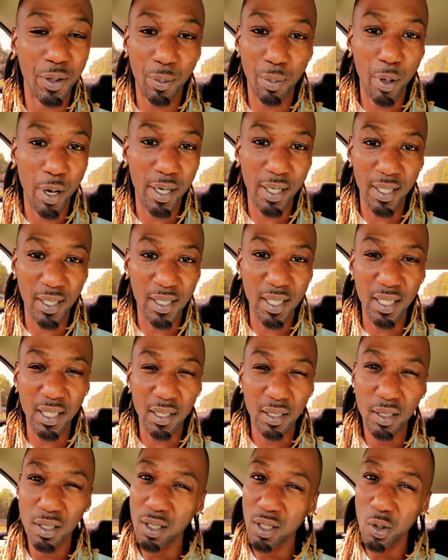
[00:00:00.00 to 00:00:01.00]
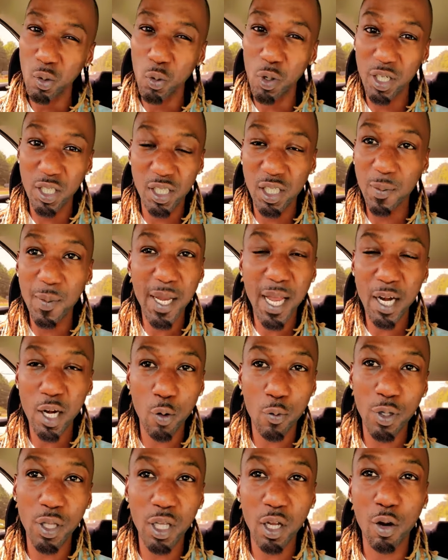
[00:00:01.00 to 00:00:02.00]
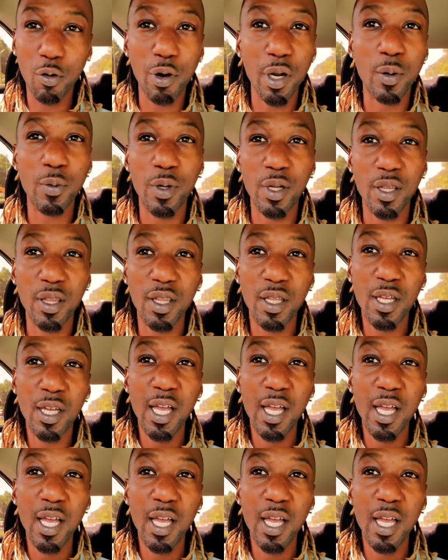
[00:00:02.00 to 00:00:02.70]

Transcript: the pregnancy, which to me, I don't really agree with.